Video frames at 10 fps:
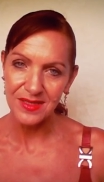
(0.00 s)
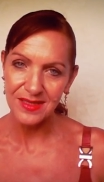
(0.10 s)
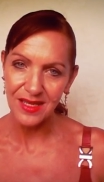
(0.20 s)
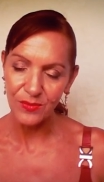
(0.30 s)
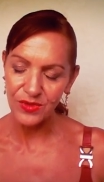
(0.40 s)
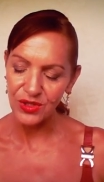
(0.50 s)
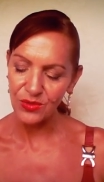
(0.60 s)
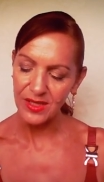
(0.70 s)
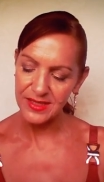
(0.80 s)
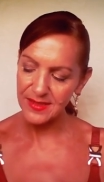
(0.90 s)
start with new
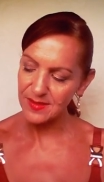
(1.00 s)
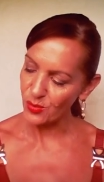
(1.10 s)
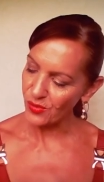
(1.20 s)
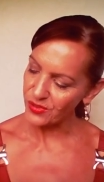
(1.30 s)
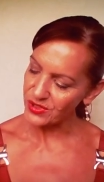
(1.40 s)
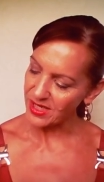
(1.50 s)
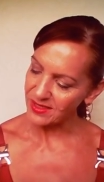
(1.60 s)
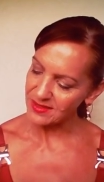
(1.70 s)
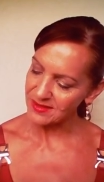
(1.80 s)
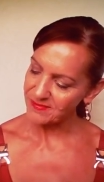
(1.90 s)
ideas and
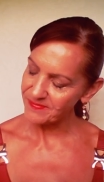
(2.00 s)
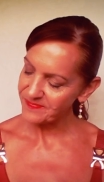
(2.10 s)
projects